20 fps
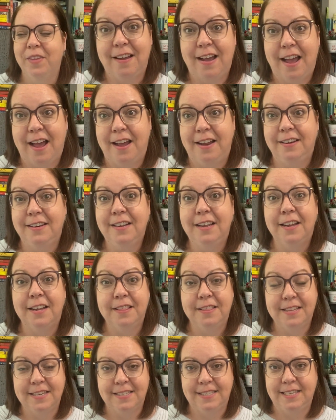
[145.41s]
On
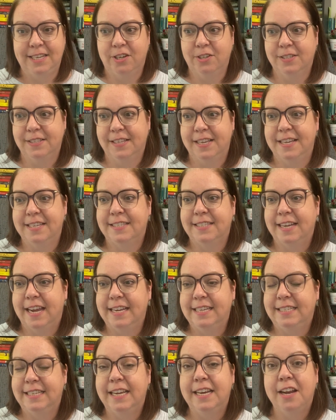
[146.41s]
this year's list,
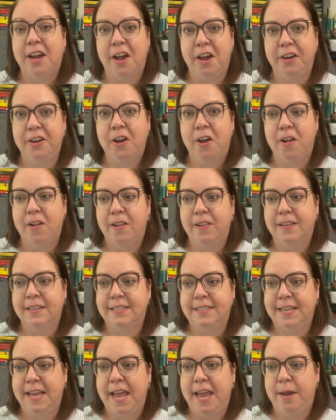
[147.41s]
I did
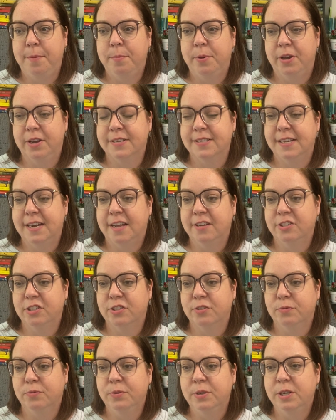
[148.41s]
unhaul 10 books and I'll
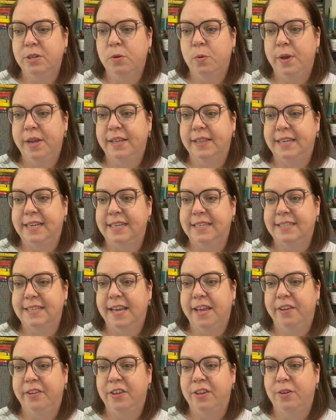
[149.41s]
just real quickly
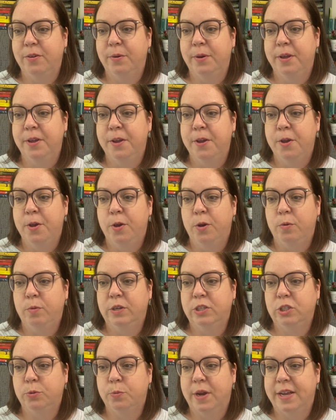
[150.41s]
tell you
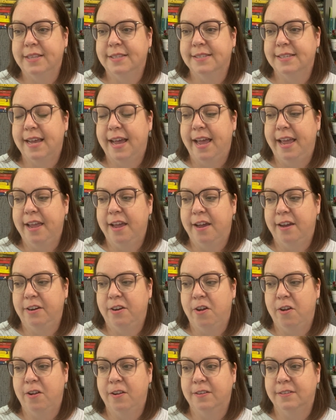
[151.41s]
which ones I
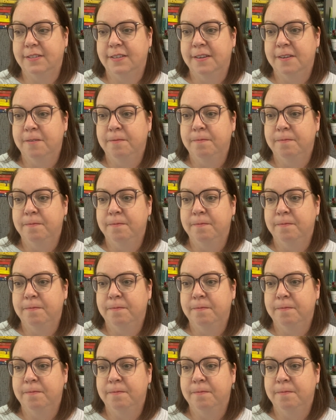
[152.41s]
unhauled.